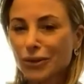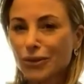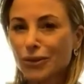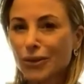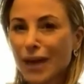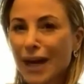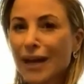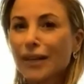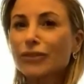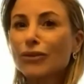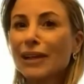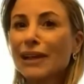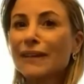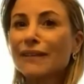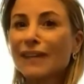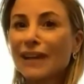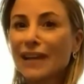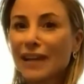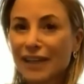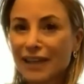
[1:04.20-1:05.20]
to actually
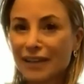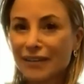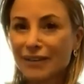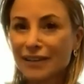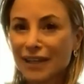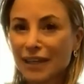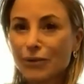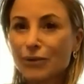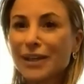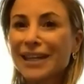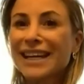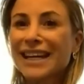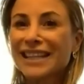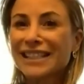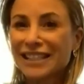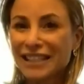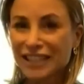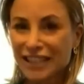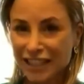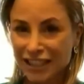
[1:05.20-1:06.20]
believe that we
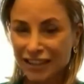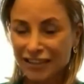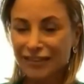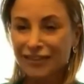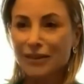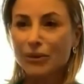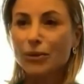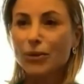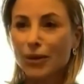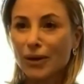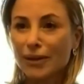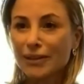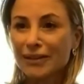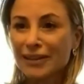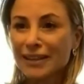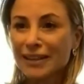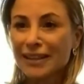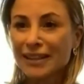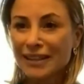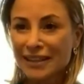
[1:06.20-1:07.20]
can change the world
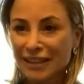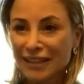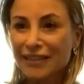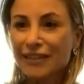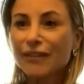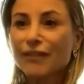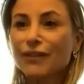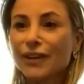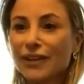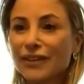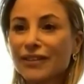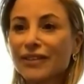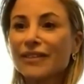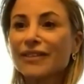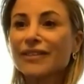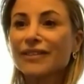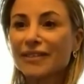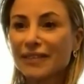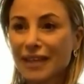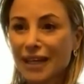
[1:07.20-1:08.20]
is the first
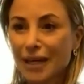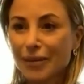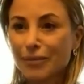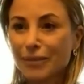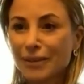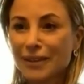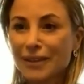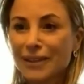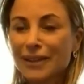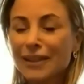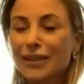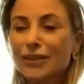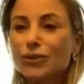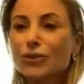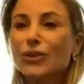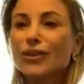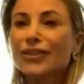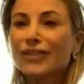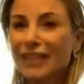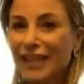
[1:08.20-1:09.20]
step to
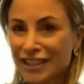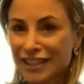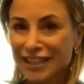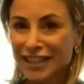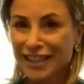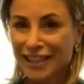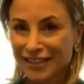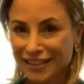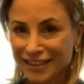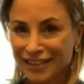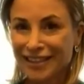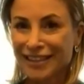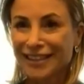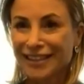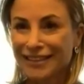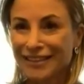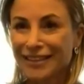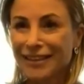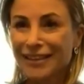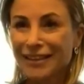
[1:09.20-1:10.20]
start changing
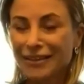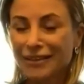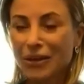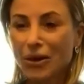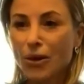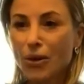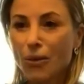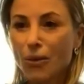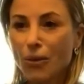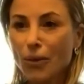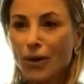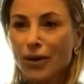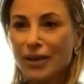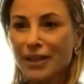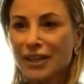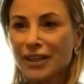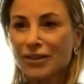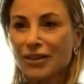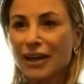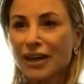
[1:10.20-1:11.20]
it. So
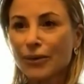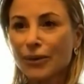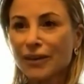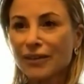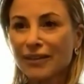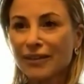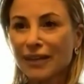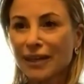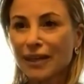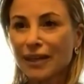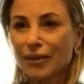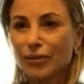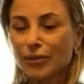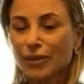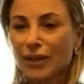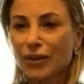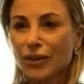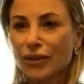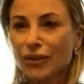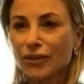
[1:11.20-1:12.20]
working on ourselves,
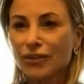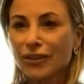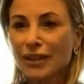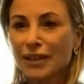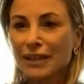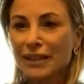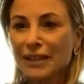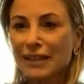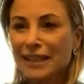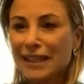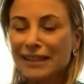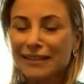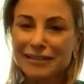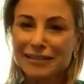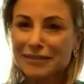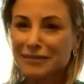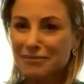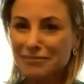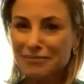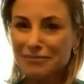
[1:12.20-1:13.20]
because
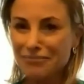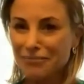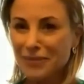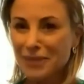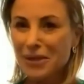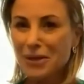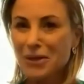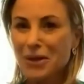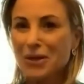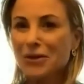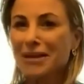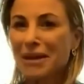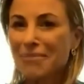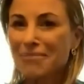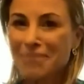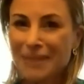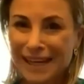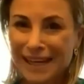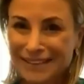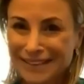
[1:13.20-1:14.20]
it's, you know,
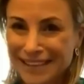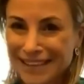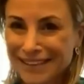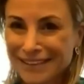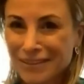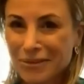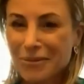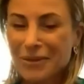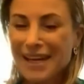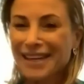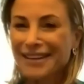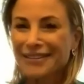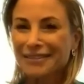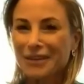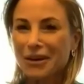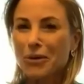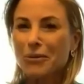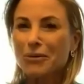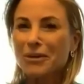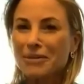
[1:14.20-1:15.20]
St. Patrick's Week,
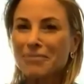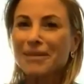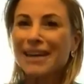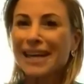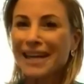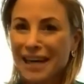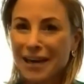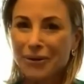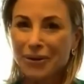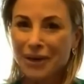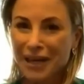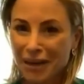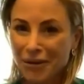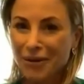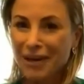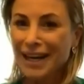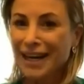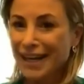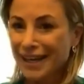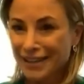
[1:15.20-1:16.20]
so we make our own
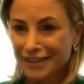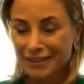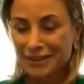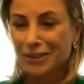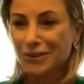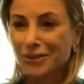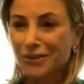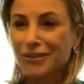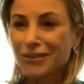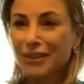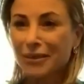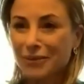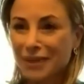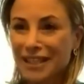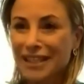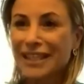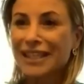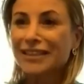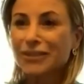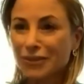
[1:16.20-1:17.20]
luck too, so we
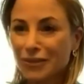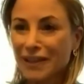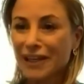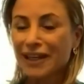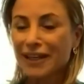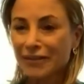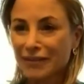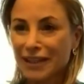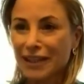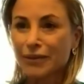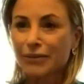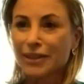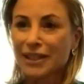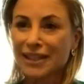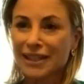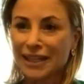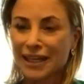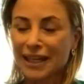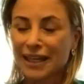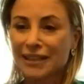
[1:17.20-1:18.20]
need to believe that we
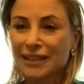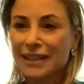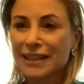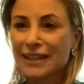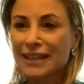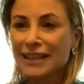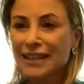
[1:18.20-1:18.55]
can.